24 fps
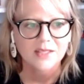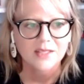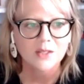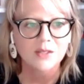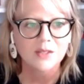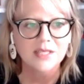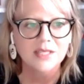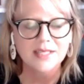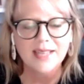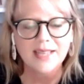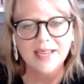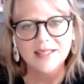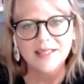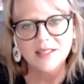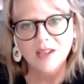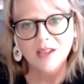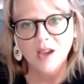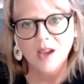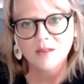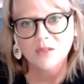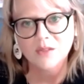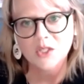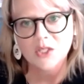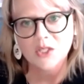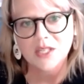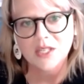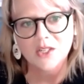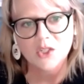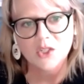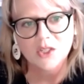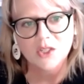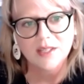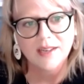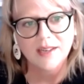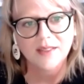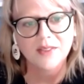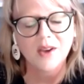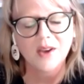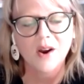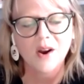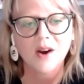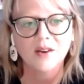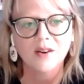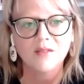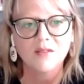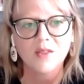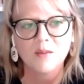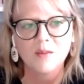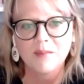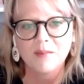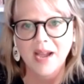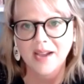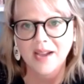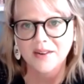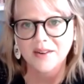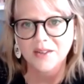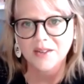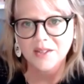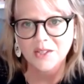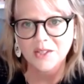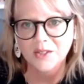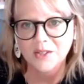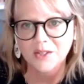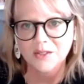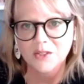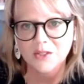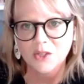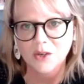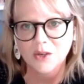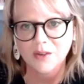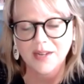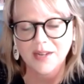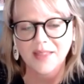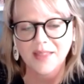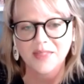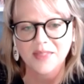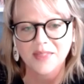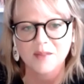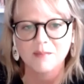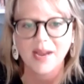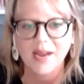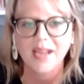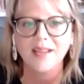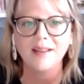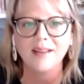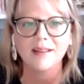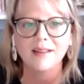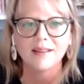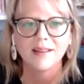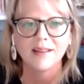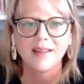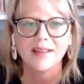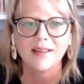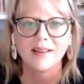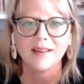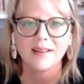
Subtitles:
So today's conversation at the heart of the matter, your turn at the mic.